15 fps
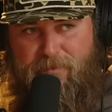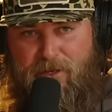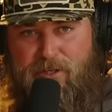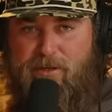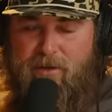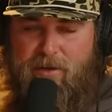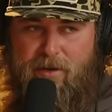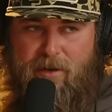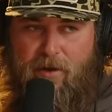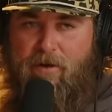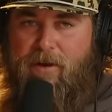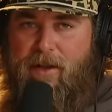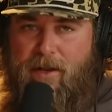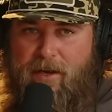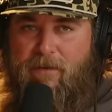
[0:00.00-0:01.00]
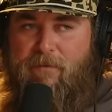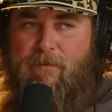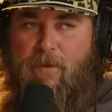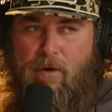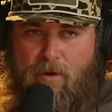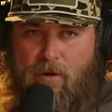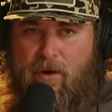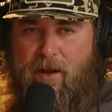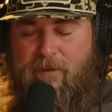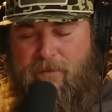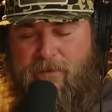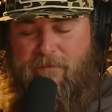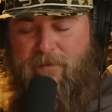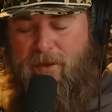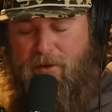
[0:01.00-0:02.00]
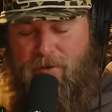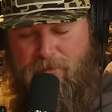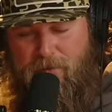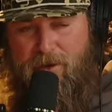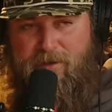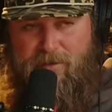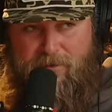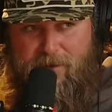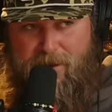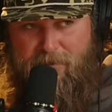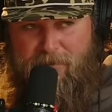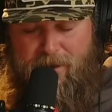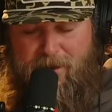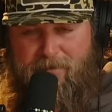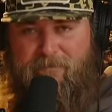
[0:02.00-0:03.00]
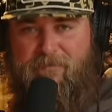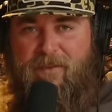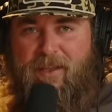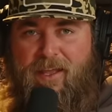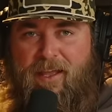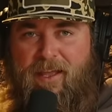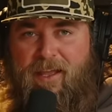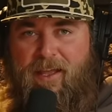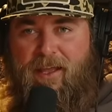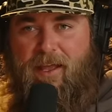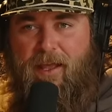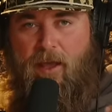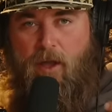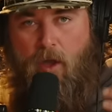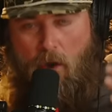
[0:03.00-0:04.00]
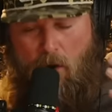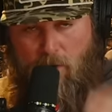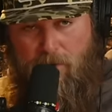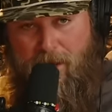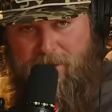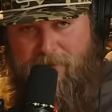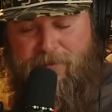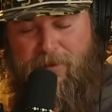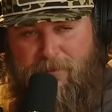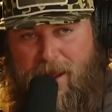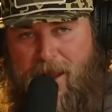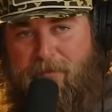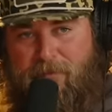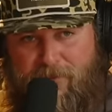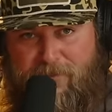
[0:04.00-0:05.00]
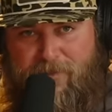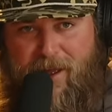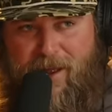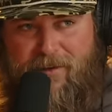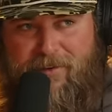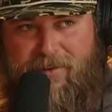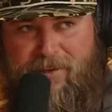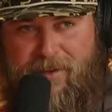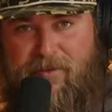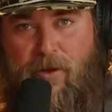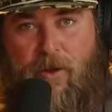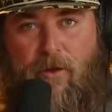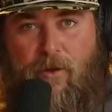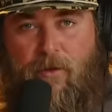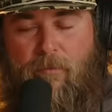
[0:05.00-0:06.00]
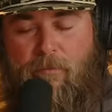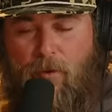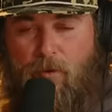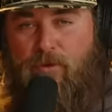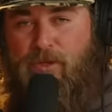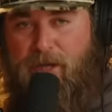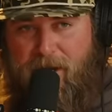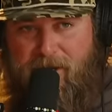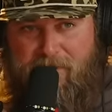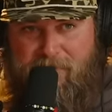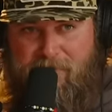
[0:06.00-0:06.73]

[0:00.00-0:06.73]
which hardly any of them are, even if they are running two cameramen. All that's filmed after the fact. It's all bullshit.